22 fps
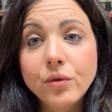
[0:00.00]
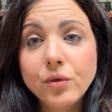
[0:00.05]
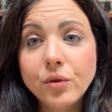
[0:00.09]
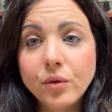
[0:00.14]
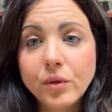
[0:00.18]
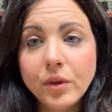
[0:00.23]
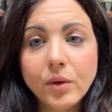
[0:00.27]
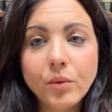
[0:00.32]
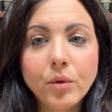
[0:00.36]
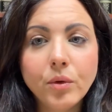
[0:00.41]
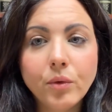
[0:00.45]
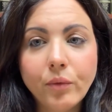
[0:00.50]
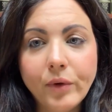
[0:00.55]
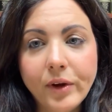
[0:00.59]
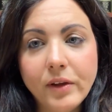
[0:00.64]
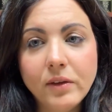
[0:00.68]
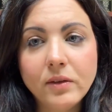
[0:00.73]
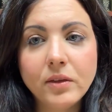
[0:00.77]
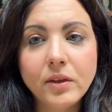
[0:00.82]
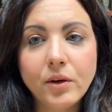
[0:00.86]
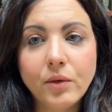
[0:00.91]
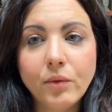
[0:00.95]
So they will
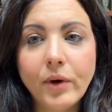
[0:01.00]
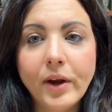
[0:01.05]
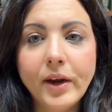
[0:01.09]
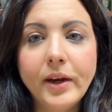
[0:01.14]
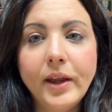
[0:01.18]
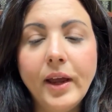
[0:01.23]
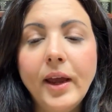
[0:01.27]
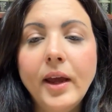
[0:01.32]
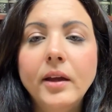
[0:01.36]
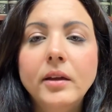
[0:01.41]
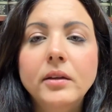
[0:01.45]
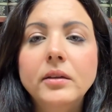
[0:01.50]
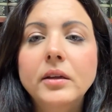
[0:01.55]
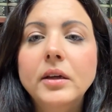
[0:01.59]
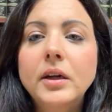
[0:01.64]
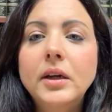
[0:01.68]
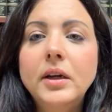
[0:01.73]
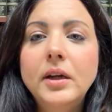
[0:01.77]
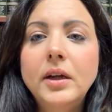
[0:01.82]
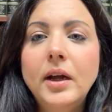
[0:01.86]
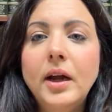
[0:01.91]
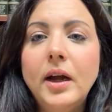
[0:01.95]
raise their right hand
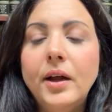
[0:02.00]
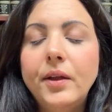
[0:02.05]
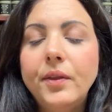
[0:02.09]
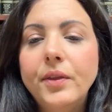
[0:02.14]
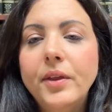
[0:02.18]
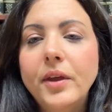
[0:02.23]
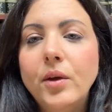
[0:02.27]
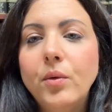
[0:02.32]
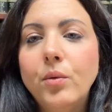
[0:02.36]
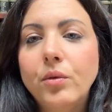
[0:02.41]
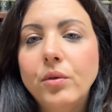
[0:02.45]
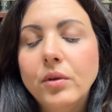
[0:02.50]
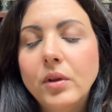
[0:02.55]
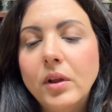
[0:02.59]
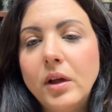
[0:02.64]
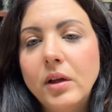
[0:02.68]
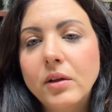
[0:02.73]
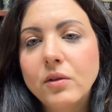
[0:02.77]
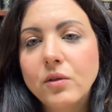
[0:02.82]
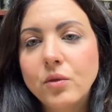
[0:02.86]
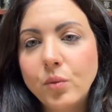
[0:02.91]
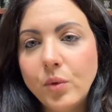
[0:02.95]
and they
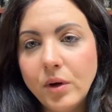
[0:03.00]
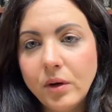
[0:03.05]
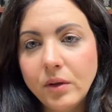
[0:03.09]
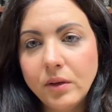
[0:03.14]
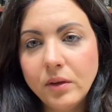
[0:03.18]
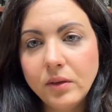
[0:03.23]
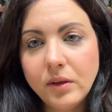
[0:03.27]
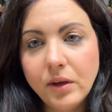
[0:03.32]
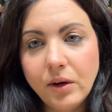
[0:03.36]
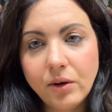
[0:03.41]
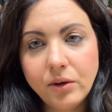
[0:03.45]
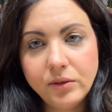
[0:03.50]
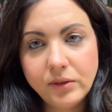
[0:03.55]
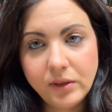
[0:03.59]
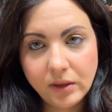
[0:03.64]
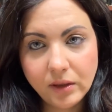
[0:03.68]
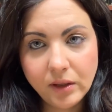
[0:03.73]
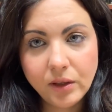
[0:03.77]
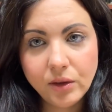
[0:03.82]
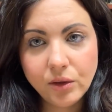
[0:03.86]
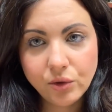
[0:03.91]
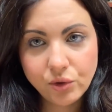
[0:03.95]
will swear that they are
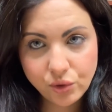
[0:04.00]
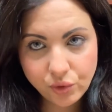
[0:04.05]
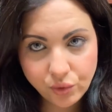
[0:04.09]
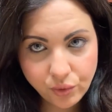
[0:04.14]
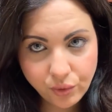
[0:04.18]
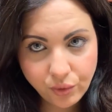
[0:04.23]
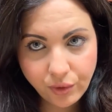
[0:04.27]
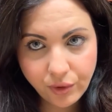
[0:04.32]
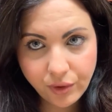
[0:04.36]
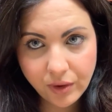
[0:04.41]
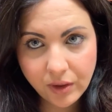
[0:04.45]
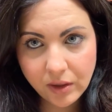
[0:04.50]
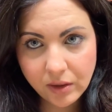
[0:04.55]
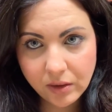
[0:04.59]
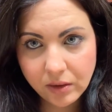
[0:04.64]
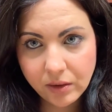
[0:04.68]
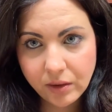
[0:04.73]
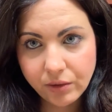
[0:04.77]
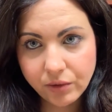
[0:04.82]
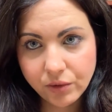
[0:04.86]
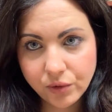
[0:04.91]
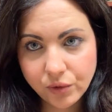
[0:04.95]
telling the truth
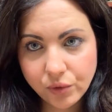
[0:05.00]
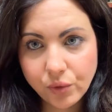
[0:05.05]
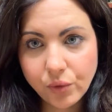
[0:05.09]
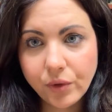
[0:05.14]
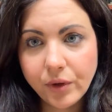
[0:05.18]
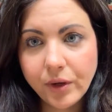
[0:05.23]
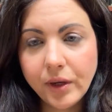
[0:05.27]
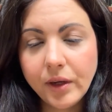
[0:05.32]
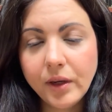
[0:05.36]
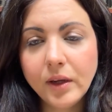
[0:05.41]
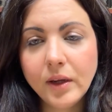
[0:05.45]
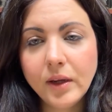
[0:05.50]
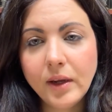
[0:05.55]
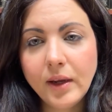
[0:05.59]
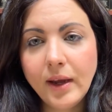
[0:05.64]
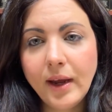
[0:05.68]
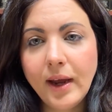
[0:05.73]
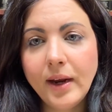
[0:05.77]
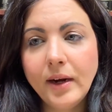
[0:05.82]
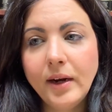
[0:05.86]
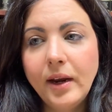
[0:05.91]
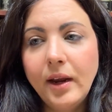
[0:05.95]
in their story
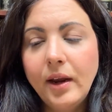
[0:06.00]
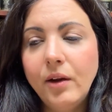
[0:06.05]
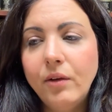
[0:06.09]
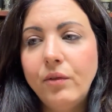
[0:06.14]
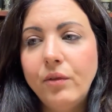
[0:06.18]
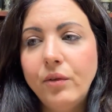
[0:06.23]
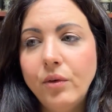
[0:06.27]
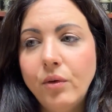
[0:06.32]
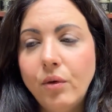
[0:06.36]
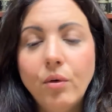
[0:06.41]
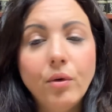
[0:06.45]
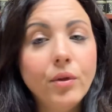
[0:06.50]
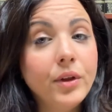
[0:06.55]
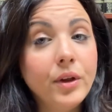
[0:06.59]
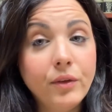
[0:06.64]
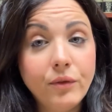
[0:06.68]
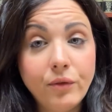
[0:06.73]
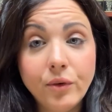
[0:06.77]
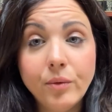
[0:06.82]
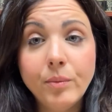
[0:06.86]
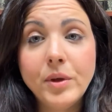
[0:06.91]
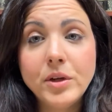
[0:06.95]
and all the
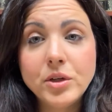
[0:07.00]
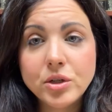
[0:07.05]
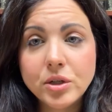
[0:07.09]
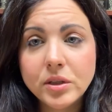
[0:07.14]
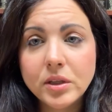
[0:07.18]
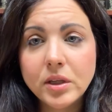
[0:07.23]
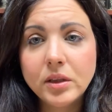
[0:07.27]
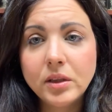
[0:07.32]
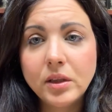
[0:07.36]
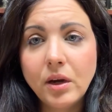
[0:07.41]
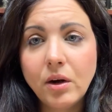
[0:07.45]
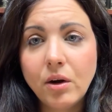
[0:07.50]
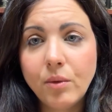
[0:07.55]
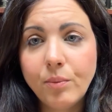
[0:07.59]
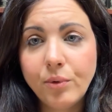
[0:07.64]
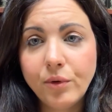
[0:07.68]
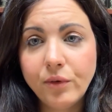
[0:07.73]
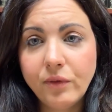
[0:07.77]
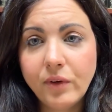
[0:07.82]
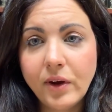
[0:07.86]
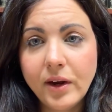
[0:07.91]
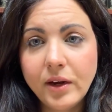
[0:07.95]
information that they are
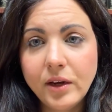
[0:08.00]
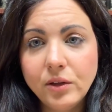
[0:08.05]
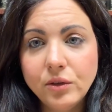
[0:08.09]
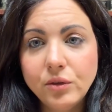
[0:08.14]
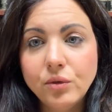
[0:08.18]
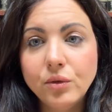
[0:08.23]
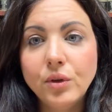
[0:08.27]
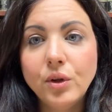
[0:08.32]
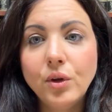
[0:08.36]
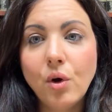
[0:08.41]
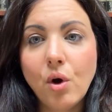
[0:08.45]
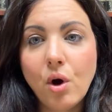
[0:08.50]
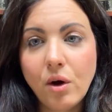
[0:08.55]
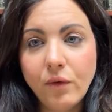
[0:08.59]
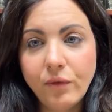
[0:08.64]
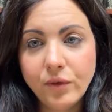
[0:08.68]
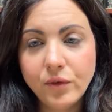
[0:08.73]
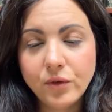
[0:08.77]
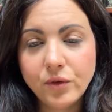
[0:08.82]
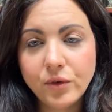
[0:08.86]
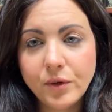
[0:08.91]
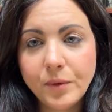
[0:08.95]
providing to the
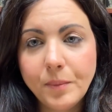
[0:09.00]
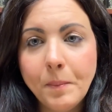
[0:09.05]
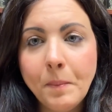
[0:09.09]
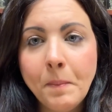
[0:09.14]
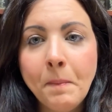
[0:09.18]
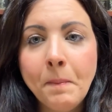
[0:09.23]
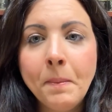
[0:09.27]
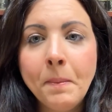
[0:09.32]
officer.